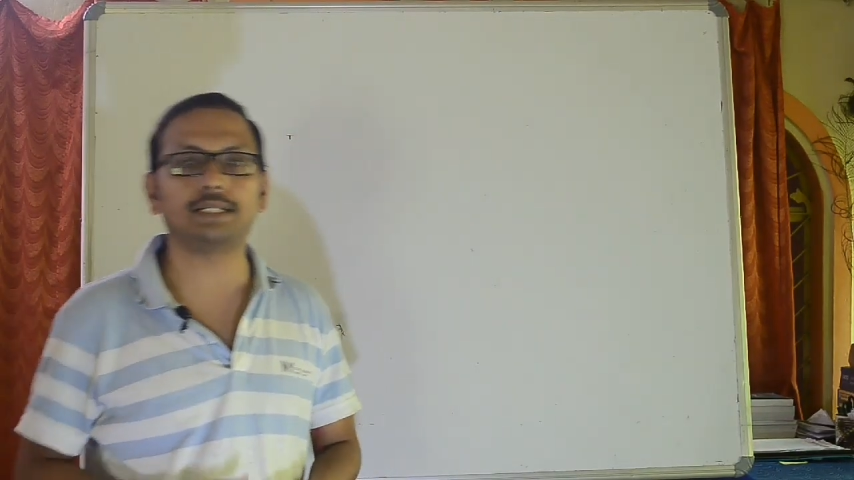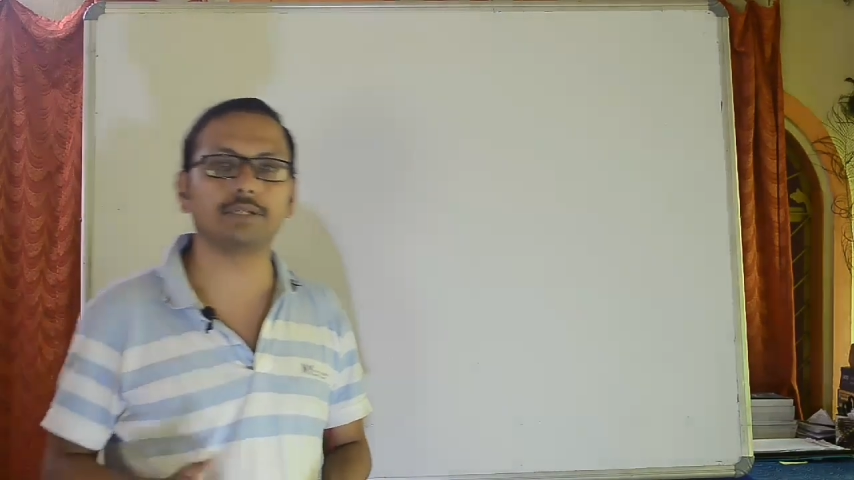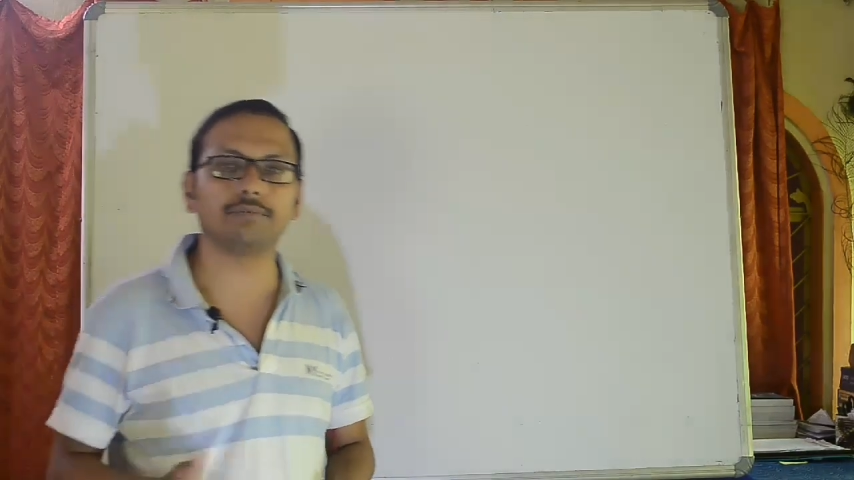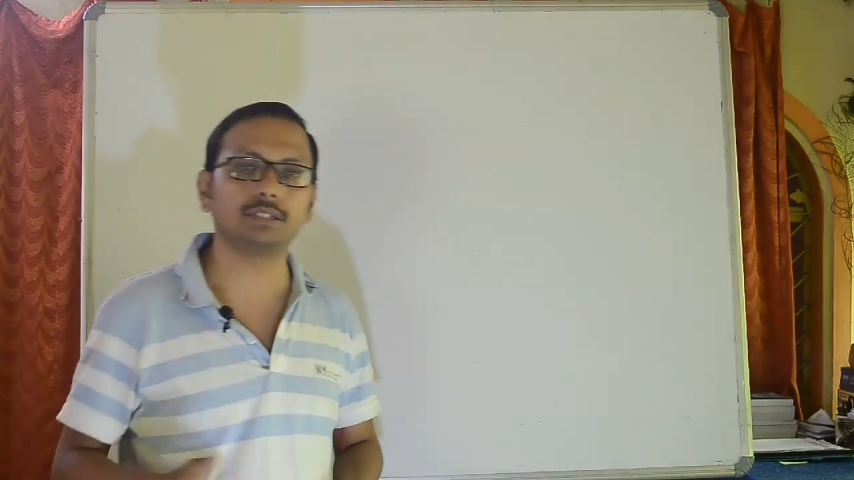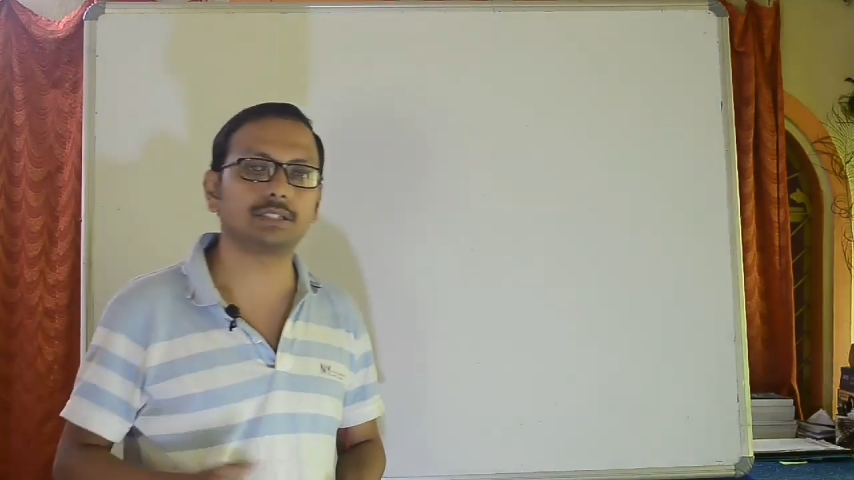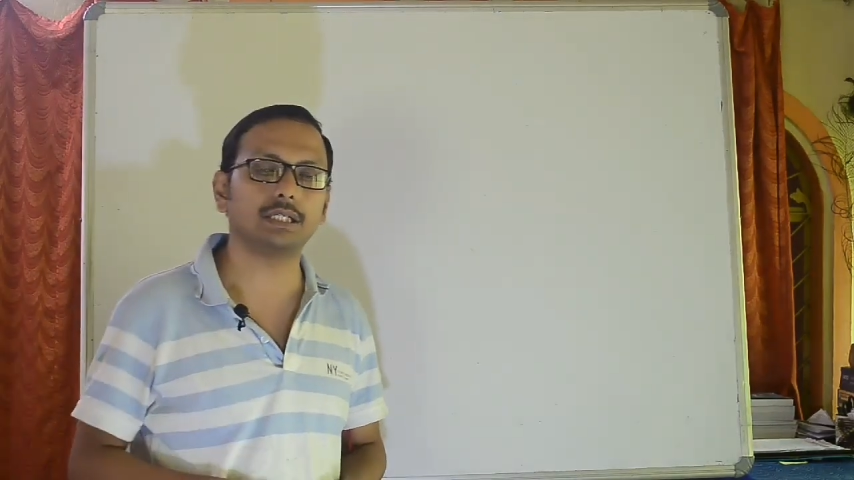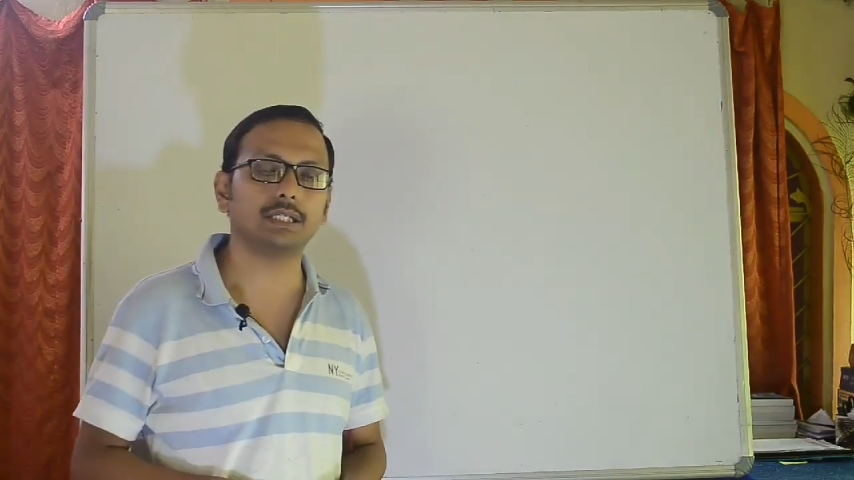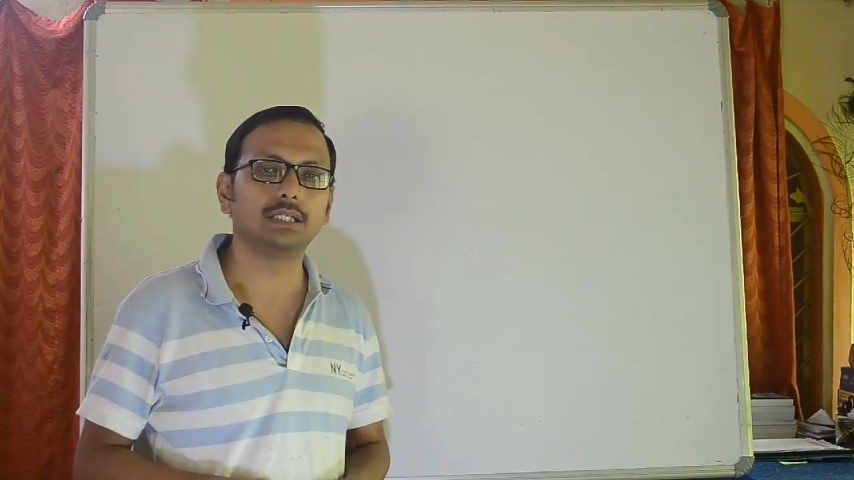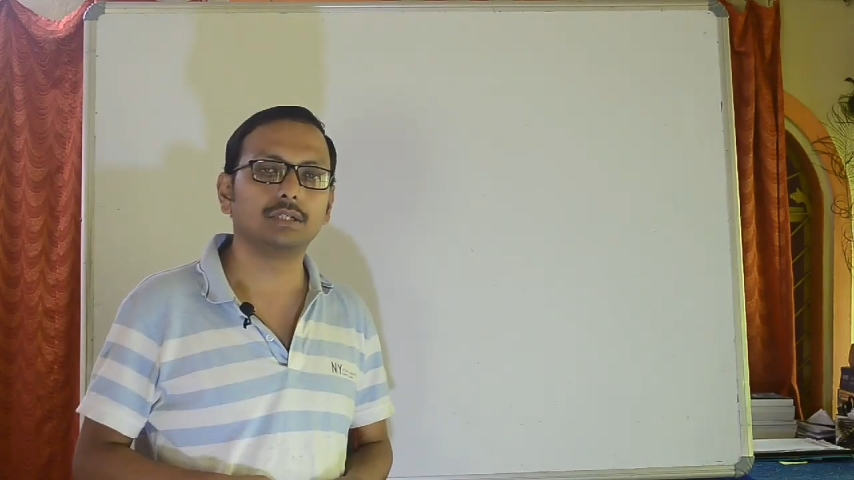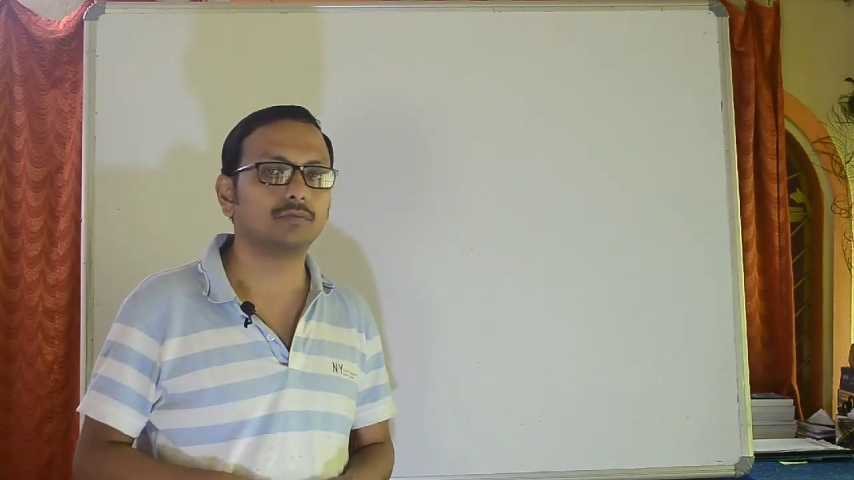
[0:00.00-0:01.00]
they will say,
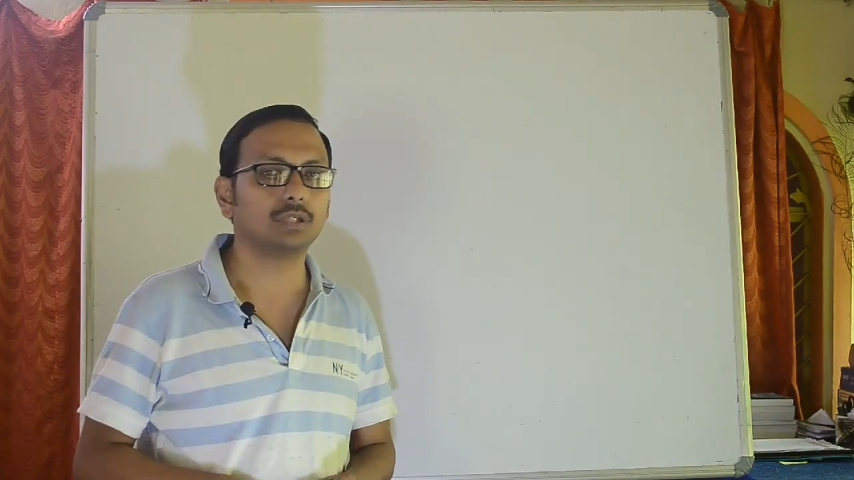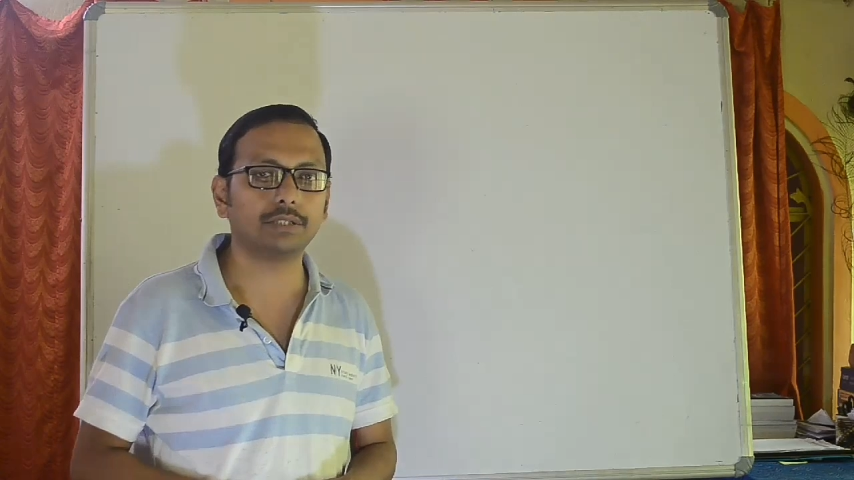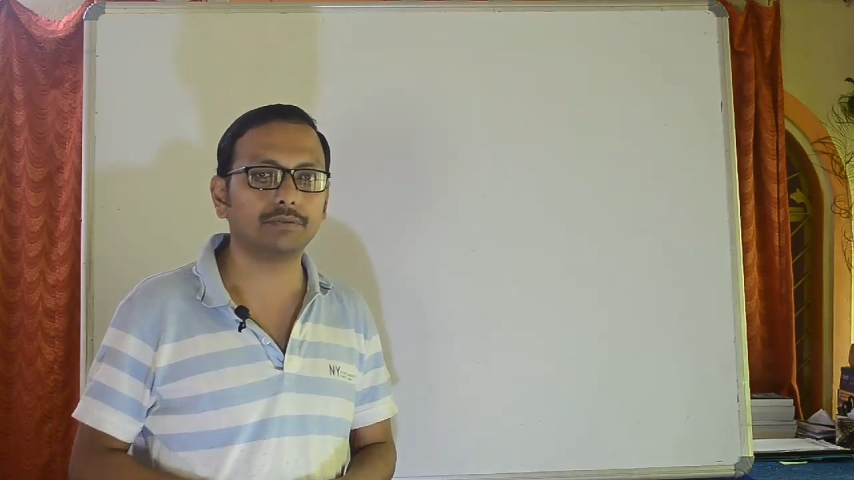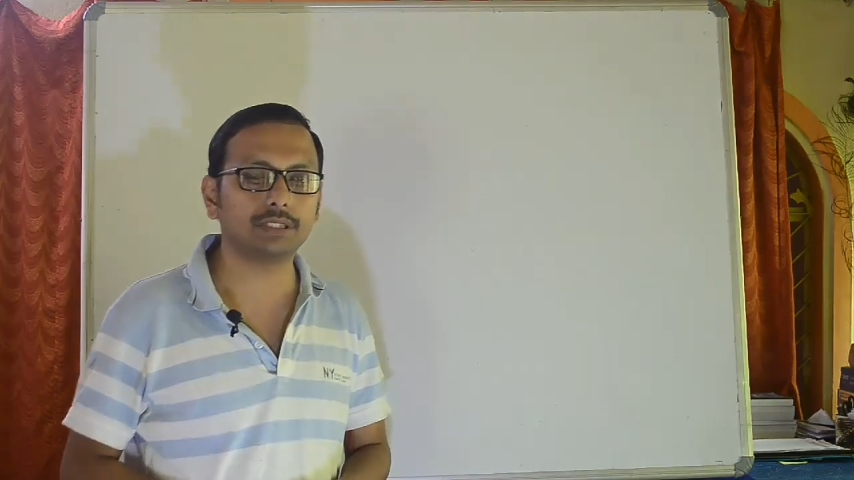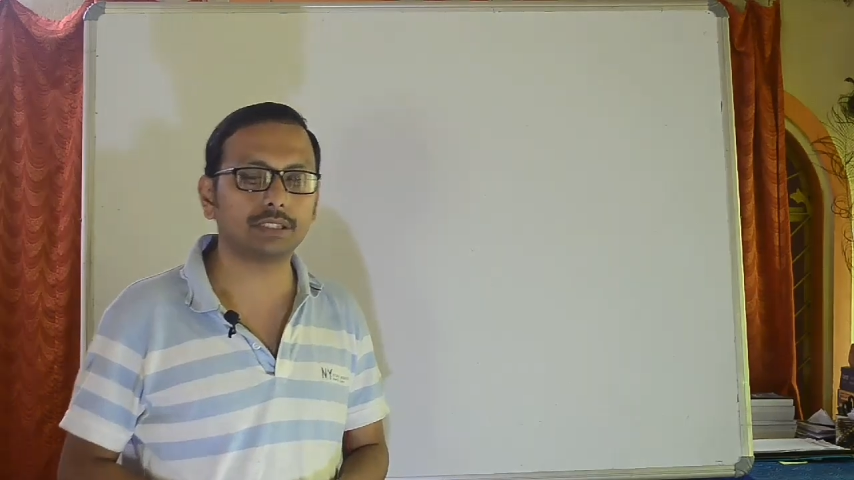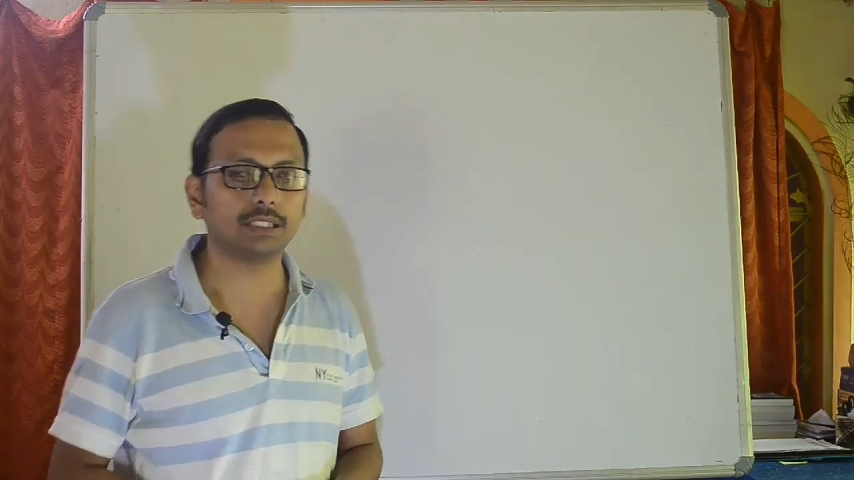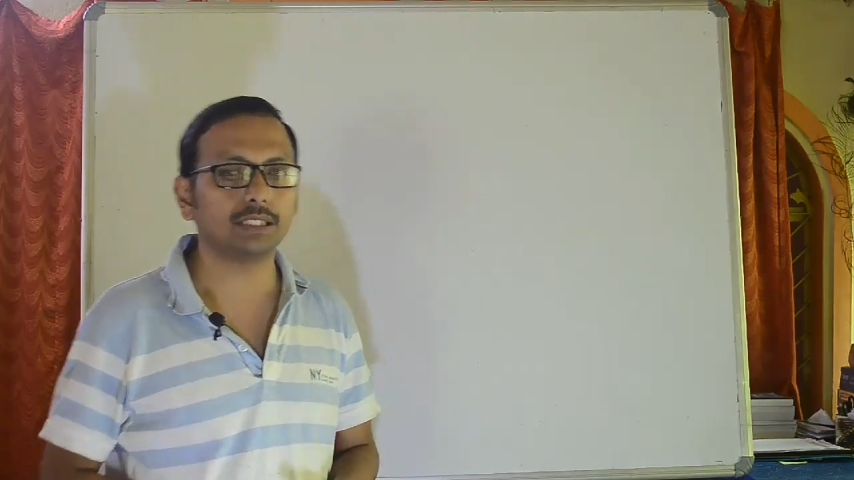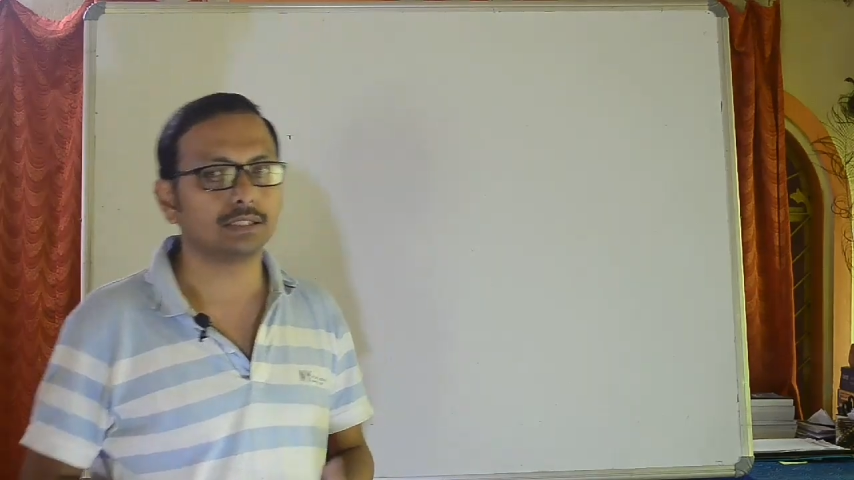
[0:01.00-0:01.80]
what they will say?